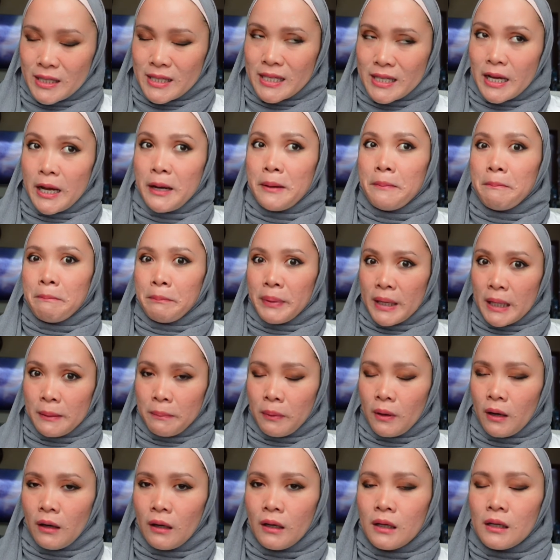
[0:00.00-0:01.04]
Some
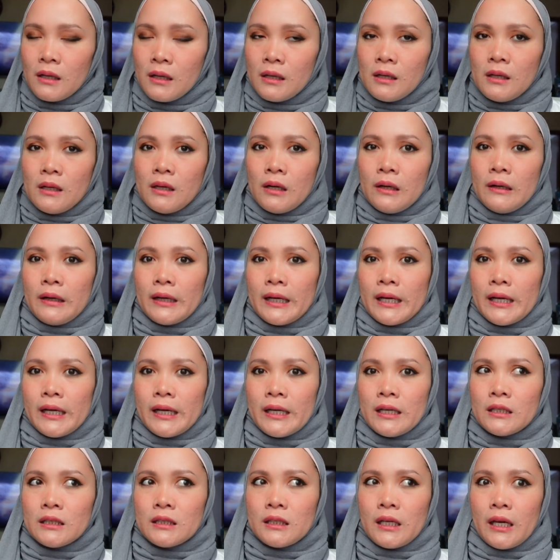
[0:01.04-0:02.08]
people,
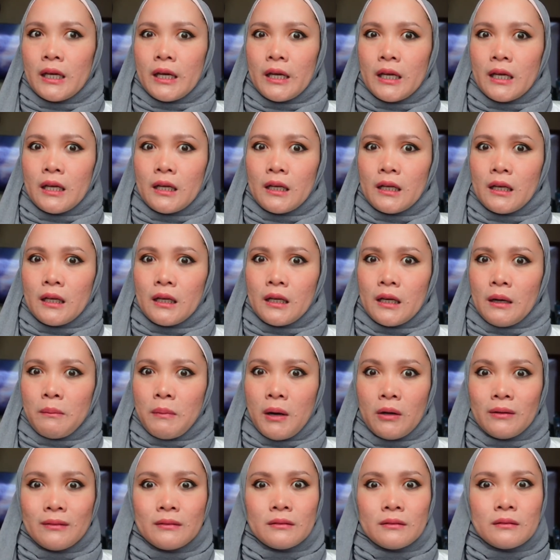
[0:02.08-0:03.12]
okay, takes
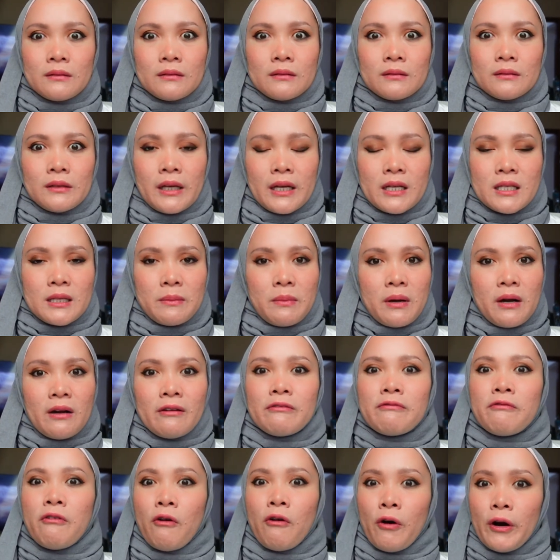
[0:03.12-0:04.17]
about
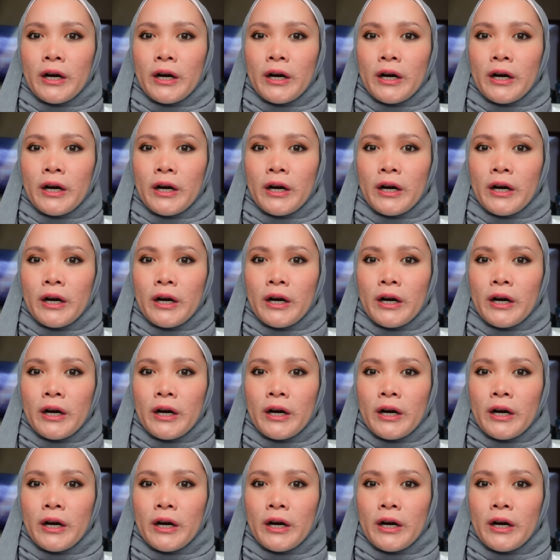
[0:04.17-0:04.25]
4